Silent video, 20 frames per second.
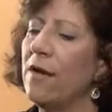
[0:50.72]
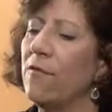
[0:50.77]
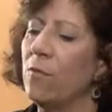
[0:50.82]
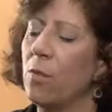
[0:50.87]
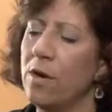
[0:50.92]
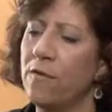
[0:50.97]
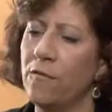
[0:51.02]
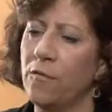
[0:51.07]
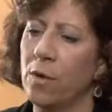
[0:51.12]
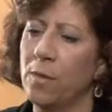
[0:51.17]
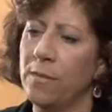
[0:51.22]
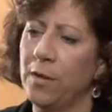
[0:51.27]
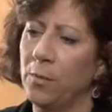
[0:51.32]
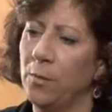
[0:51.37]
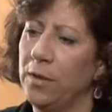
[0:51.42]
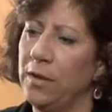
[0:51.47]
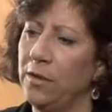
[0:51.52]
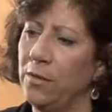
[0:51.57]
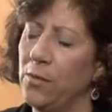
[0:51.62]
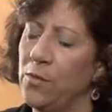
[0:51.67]
have one form that
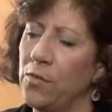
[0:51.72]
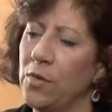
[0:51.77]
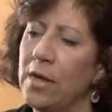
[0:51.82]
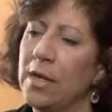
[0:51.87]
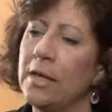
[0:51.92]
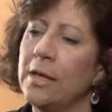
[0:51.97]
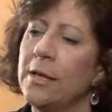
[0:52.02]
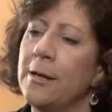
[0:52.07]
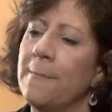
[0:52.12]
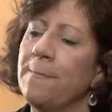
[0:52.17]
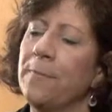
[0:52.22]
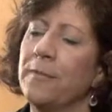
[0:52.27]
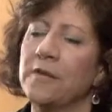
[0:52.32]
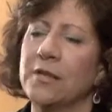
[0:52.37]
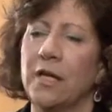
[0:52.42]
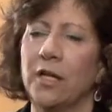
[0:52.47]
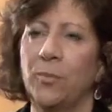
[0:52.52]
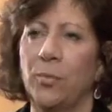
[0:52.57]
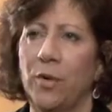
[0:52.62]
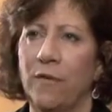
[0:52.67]
we use. It's
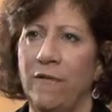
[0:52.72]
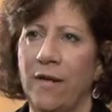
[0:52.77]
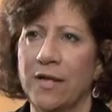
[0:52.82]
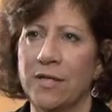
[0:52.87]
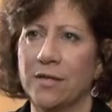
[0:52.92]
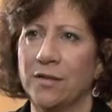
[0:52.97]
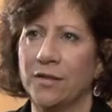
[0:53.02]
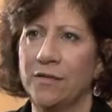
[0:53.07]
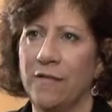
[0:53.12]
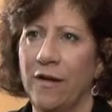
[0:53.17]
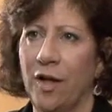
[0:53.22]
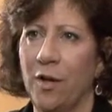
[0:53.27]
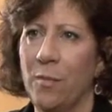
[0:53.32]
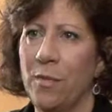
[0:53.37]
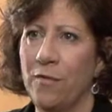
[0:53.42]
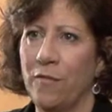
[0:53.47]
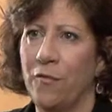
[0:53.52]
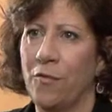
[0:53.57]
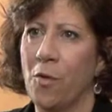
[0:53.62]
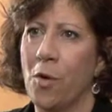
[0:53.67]
called a professional
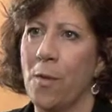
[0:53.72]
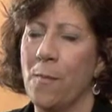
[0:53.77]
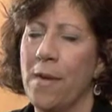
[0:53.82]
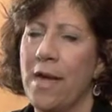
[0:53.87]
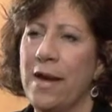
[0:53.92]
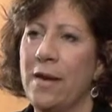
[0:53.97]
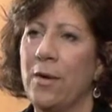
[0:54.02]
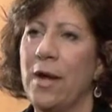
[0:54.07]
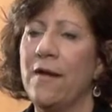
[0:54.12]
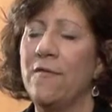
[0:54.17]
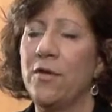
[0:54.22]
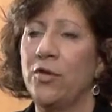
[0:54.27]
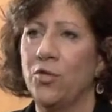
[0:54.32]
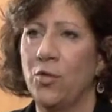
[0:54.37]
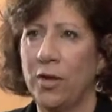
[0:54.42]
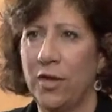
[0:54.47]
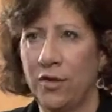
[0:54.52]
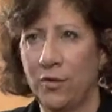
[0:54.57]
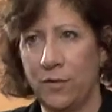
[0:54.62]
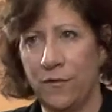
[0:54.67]
development form, and we have the
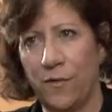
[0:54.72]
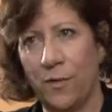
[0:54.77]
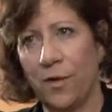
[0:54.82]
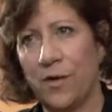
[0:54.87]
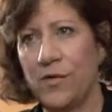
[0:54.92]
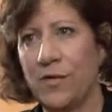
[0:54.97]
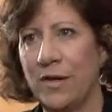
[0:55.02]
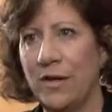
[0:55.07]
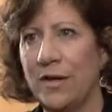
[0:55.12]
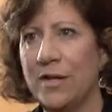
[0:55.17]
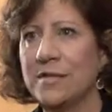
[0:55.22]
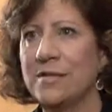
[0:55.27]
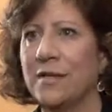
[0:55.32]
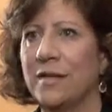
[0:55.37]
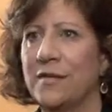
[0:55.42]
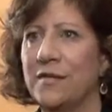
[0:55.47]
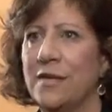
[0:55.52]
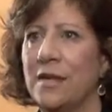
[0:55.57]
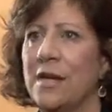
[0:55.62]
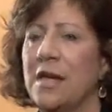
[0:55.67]
23 focus areas
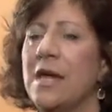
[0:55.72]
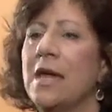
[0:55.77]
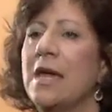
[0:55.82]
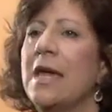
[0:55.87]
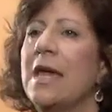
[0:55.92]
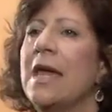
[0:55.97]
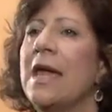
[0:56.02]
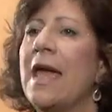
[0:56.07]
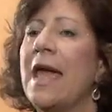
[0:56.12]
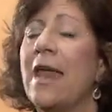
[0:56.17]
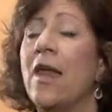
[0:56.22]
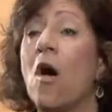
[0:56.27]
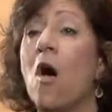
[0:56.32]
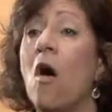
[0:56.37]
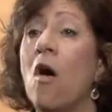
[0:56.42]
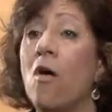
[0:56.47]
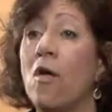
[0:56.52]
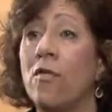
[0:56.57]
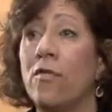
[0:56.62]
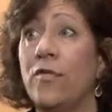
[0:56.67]
listed, and
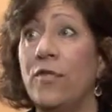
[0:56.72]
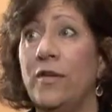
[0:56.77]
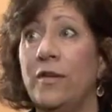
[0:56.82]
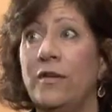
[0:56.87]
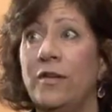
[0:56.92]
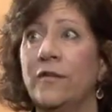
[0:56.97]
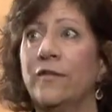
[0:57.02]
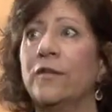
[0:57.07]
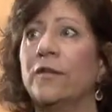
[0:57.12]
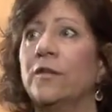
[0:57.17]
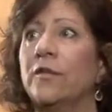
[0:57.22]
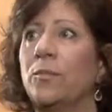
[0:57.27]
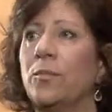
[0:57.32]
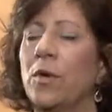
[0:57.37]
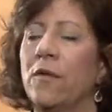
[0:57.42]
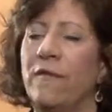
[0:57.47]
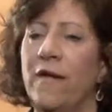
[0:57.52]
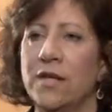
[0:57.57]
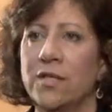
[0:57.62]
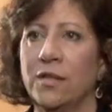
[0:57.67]
all the different
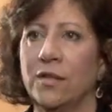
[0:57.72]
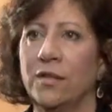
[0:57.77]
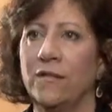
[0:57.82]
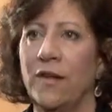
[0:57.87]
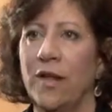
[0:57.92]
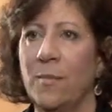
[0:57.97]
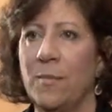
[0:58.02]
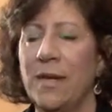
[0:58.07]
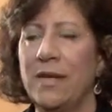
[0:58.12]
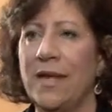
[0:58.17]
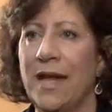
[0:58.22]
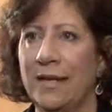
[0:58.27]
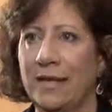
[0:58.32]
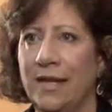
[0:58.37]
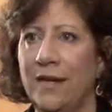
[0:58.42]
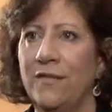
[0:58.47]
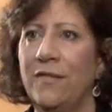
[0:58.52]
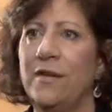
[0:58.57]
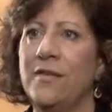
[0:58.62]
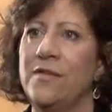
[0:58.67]
professional development
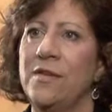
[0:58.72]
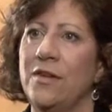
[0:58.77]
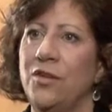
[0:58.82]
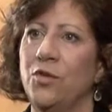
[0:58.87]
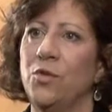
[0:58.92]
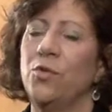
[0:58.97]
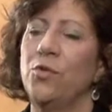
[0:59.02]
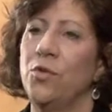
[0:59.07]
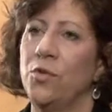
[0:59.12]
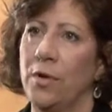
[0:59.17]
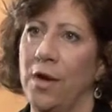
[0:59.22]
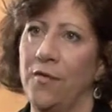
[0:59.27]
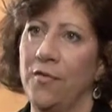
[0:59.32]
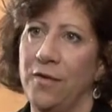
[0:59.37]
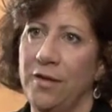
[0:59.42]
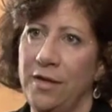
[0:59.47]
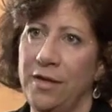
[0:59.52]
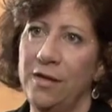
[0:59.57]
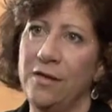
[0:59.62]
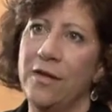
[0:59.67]
activities they do throughout
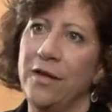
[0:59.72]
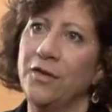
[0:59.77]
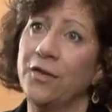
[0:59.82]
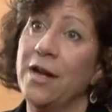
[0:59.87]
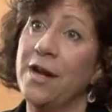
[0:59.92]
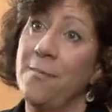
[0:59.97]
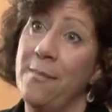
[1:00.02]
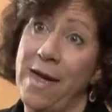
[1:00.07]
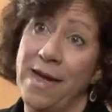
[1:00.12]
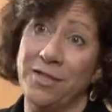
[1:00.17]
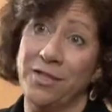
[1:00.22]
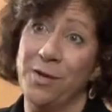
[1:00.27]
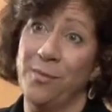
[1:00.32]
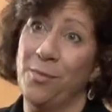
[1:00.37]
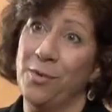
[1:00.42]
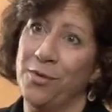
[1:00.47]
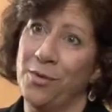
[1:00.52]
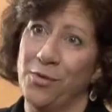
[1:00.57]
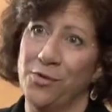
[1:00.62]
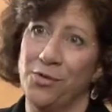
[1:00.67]
the year, they try to match
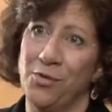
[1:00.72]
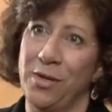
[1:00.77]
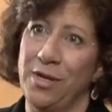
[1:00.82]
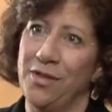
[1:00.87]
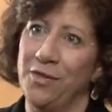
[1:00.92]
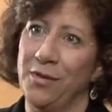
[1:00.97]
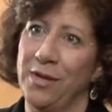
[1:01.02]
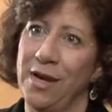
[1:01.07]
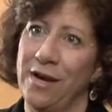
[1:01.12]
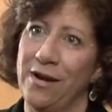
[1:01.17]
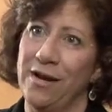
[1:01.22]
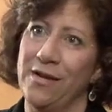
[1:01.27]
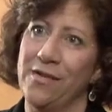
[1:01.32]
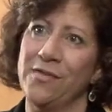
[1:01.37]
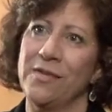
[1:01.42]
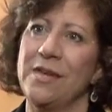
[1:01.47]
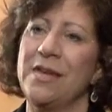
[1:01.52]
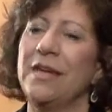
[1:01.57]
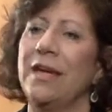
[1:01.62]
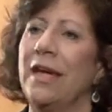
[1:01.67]
up with those 23
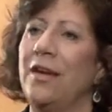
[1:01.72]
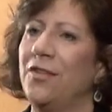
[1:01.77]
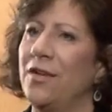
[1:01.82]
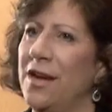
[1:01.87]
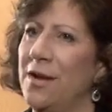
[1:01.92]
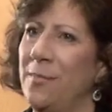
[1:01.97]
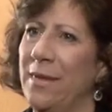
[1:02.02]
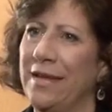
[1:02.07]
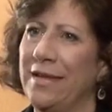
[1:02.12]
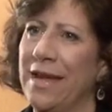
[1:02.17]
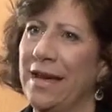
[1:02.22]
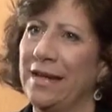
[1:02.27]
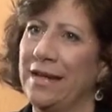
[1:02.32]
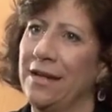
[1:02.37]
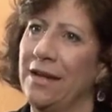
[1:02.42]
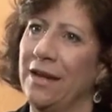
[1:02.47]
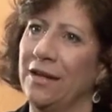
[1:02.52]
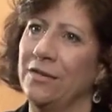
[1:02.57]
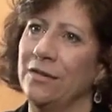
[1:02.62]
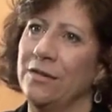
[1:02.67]
areas and try to make that
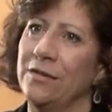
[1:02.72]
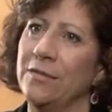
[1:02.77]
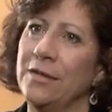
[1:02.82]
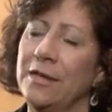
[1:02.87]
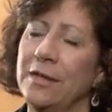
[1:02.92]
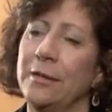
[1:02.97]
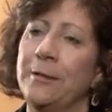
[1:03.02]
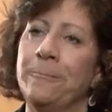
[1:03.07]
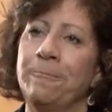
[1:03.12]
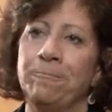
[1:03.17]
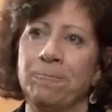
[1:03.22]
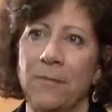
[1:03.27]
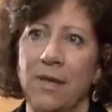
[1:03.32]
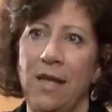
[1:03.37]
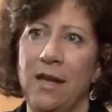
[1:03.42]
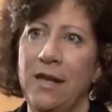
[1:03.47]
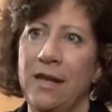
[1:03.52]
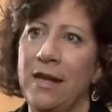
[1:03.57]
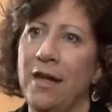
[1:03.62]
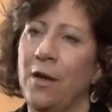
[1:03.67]
connection.
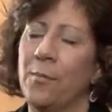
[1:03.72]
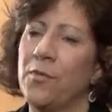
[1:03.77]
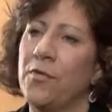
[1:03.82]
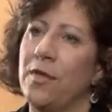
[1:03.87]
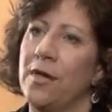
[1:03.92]
And it helps